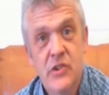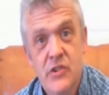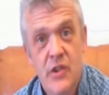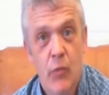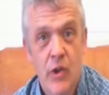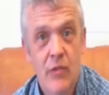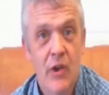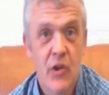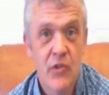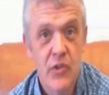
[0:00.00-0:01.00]
She said what you
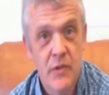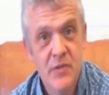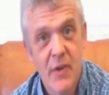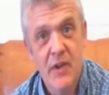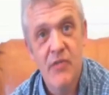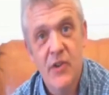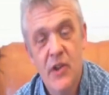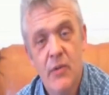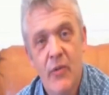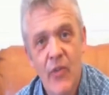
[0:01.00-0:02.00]
really ought to do is make a
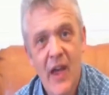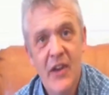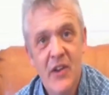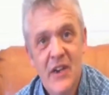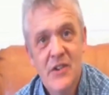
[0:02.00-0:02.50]
video on that.